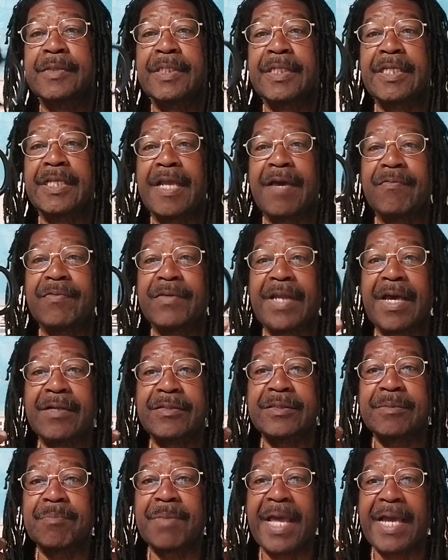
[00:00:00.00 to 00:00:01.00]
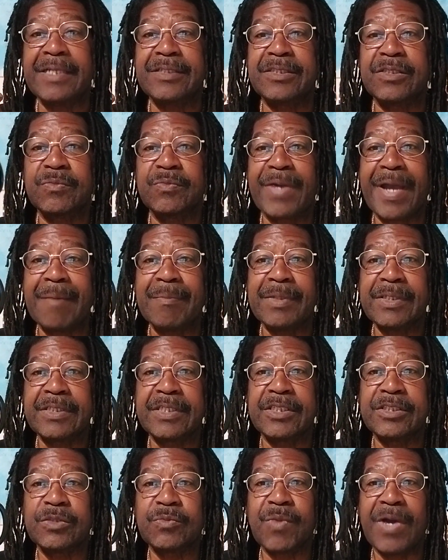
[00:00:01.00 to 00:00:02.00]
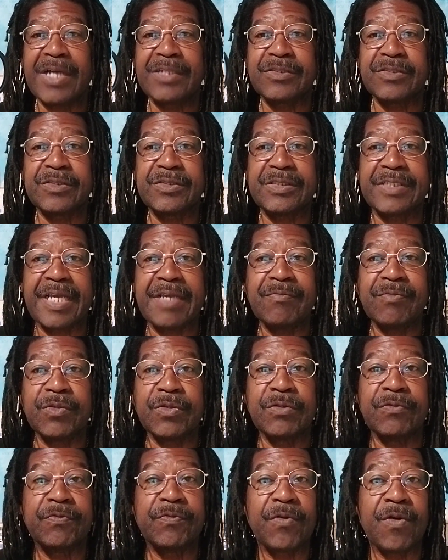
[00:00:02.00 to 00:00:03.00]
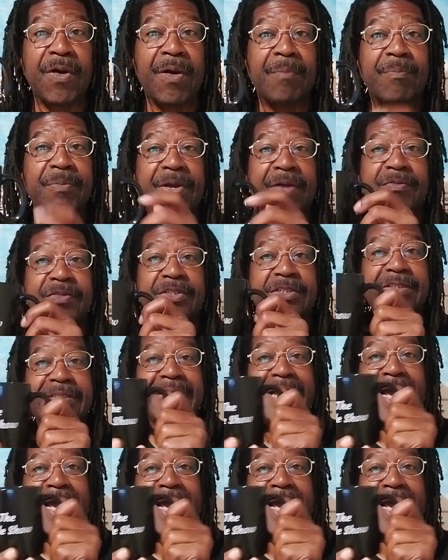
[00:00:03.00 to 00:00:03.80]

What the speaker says: 11-ounce black ceramic, dishwasher safe, good for all beverages,